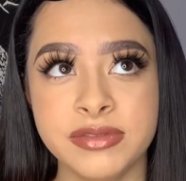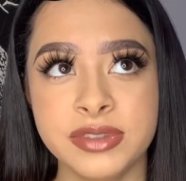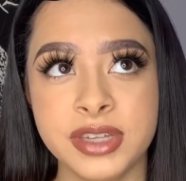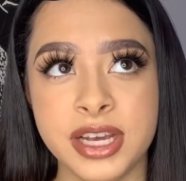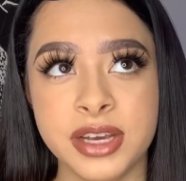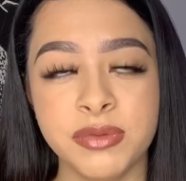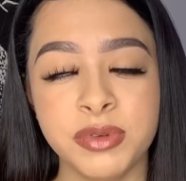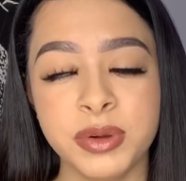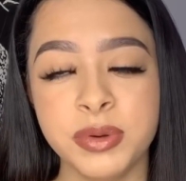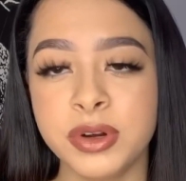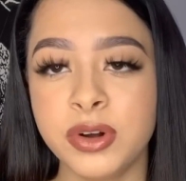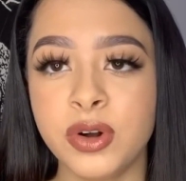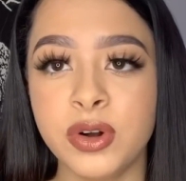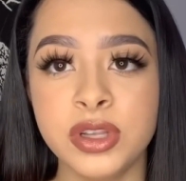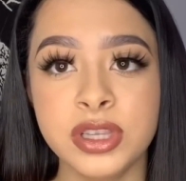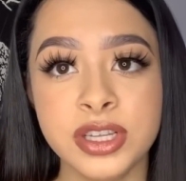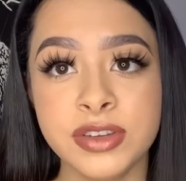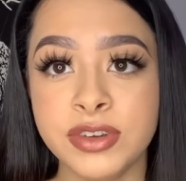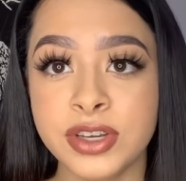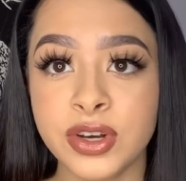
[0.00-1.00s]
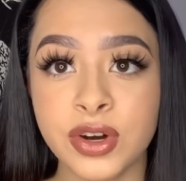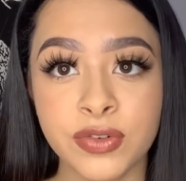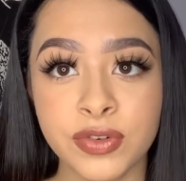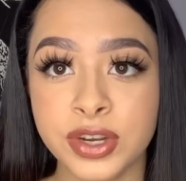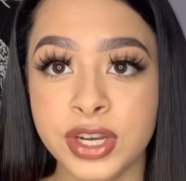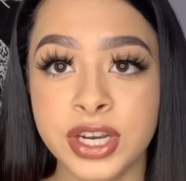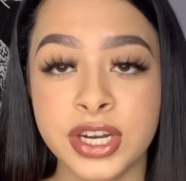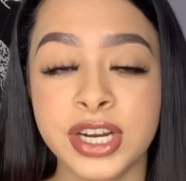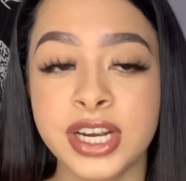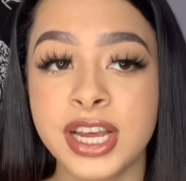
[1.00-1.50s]
Like, we were all living over
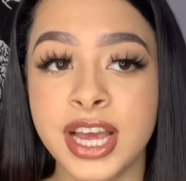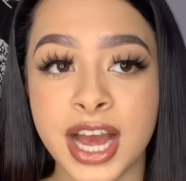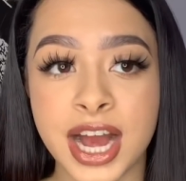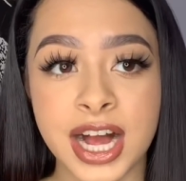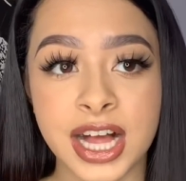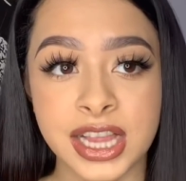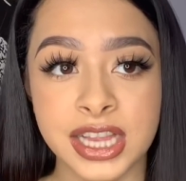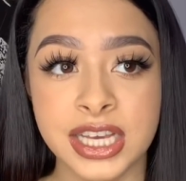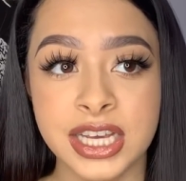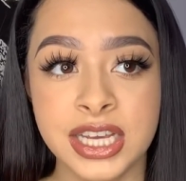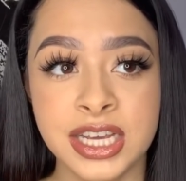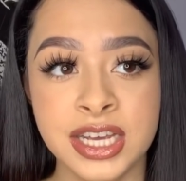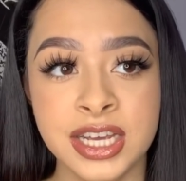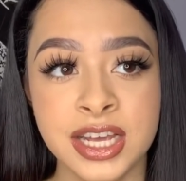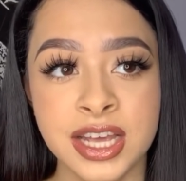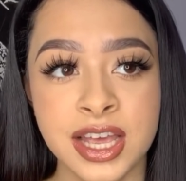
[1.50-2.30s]
here in Cali,